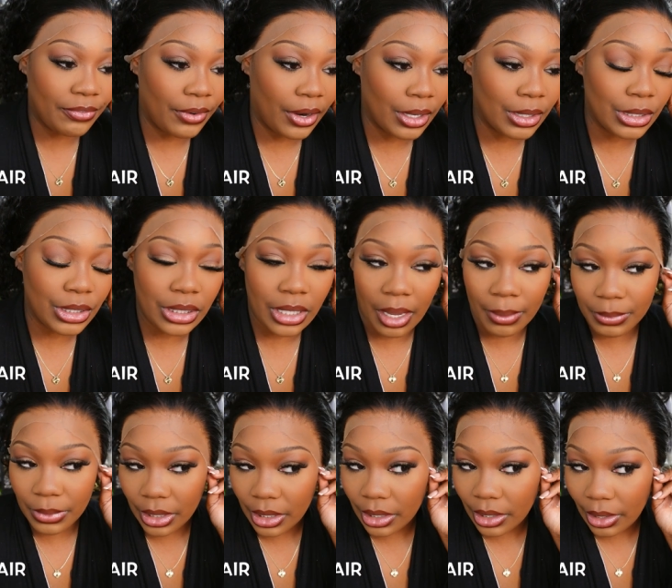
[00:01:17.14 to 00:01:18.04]
first, I'm
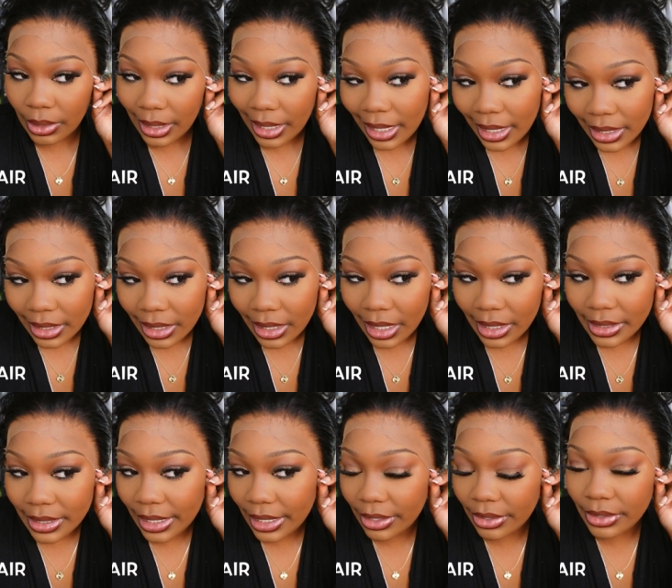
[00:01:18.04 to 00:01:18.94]
going to go ahead and
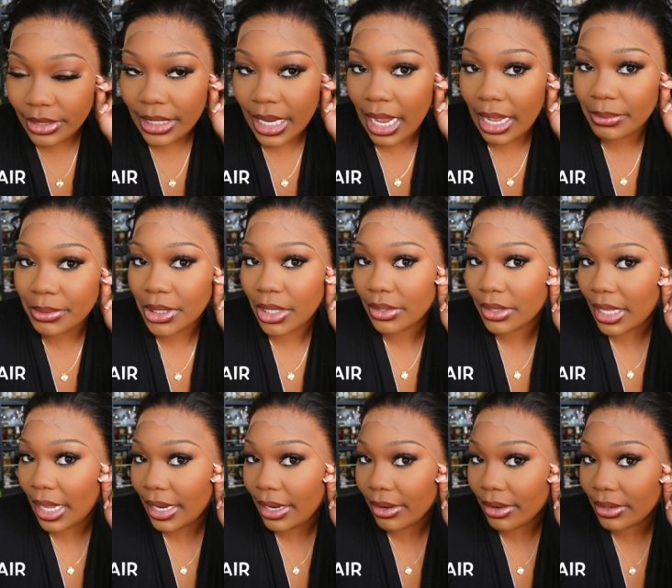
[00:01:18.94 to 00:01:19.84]
cut the ear tab so
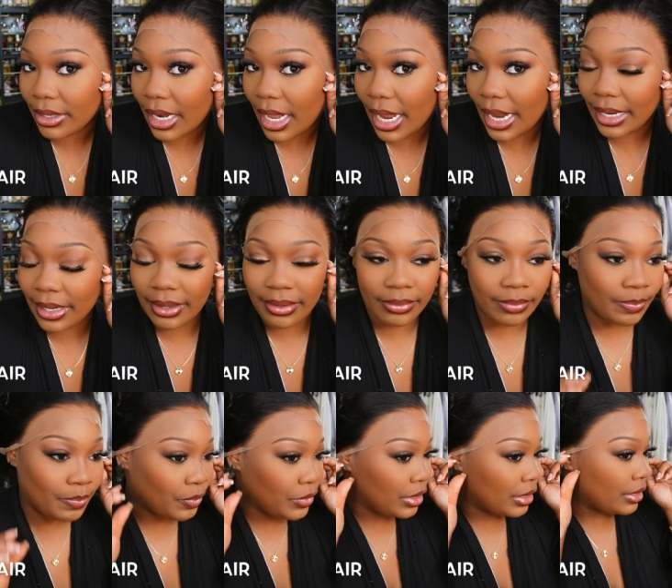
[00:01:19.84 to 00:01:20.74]
the hairline
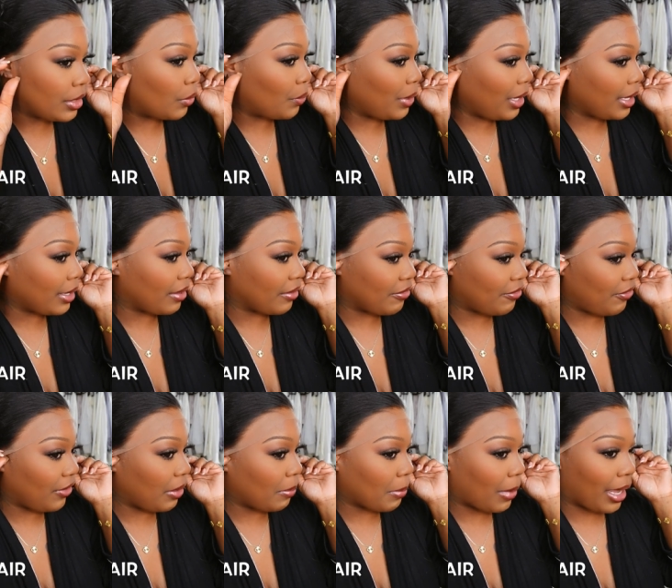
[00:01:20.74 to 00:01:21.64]
can, the wig can
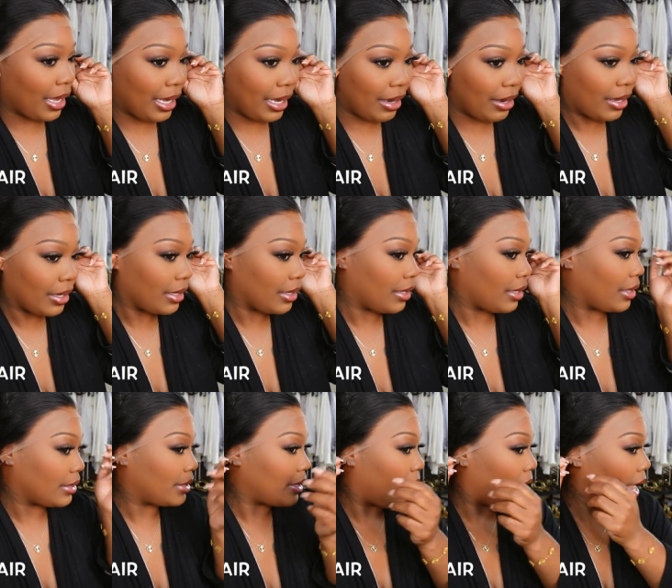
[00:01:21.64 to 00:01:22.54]
fit my hair
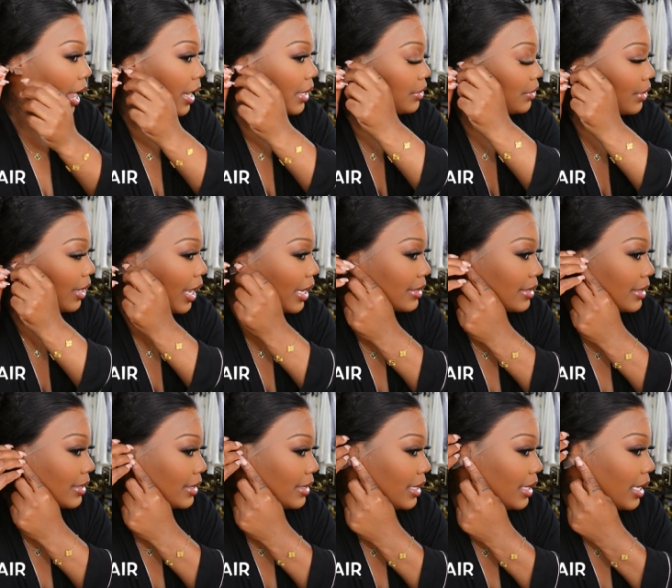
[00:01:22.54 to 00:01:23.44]
because as you guys
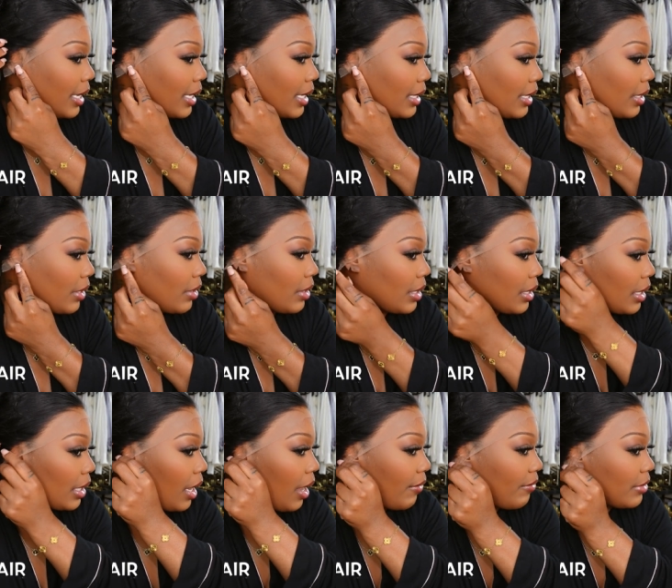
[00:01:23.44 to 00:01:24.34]
can see, it clearly
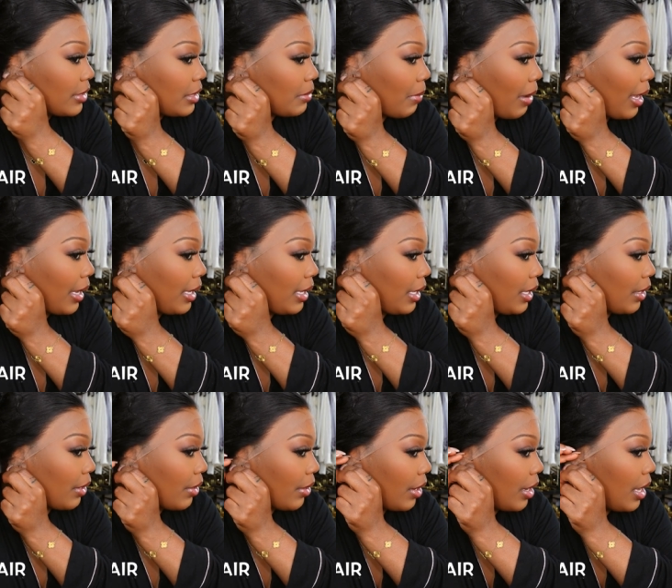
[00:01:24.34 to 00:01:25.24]
covers my
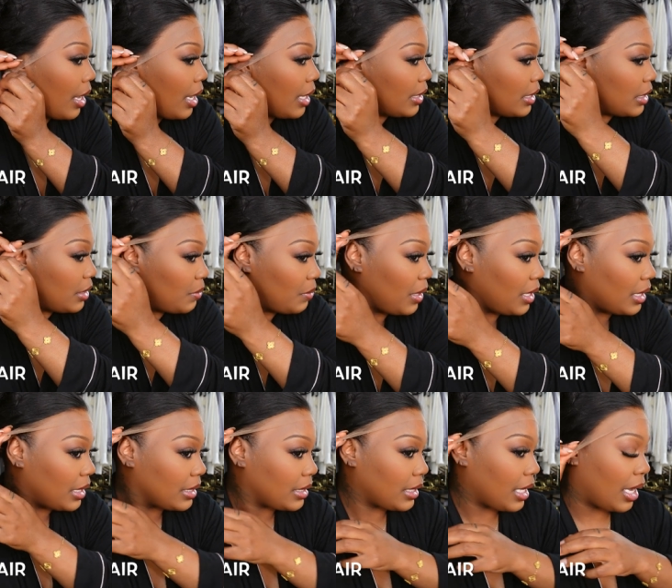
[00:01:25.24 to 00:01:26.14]
ear. This
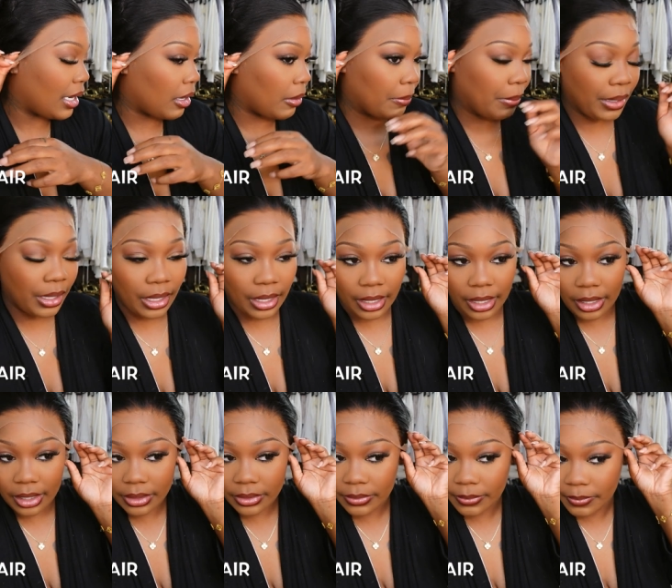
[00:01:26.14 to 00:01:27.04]
wig is kind of
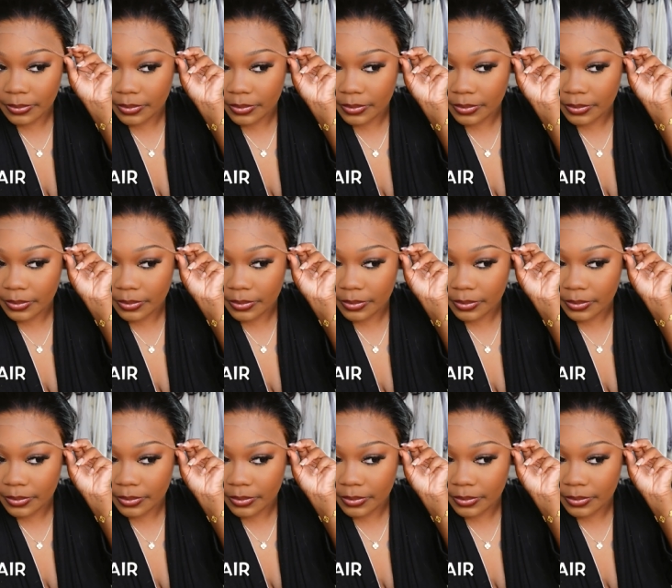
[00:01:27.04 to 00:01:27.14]
big